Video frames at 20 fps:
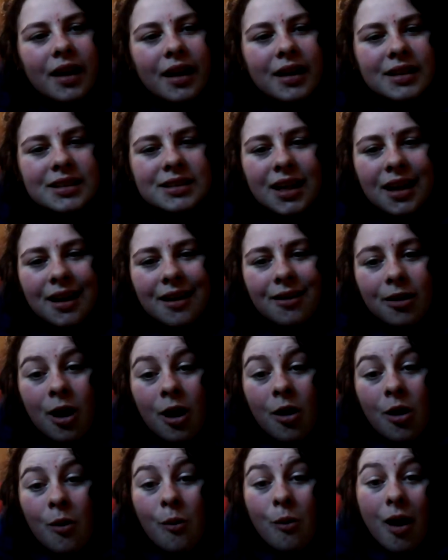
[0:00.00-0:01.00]
And he's like,
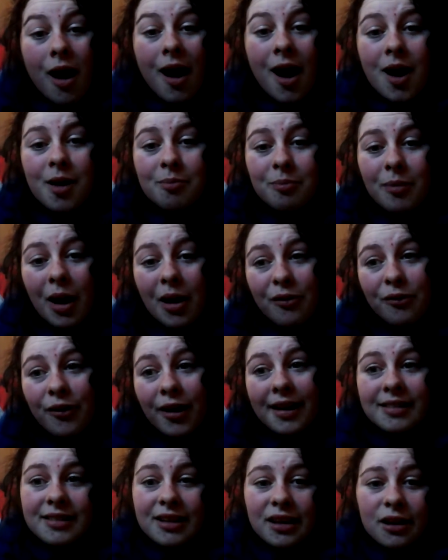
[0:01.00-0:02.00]
what? My
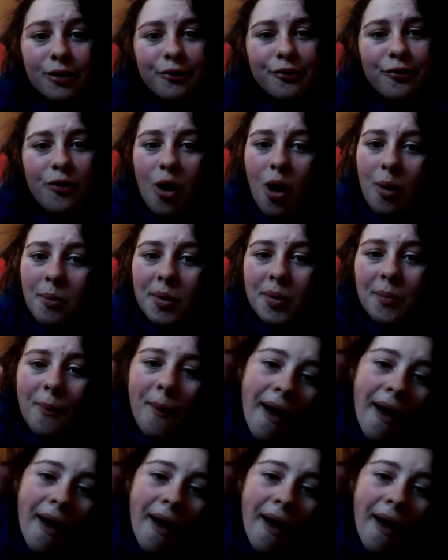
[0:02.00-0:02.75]
friend did it for me,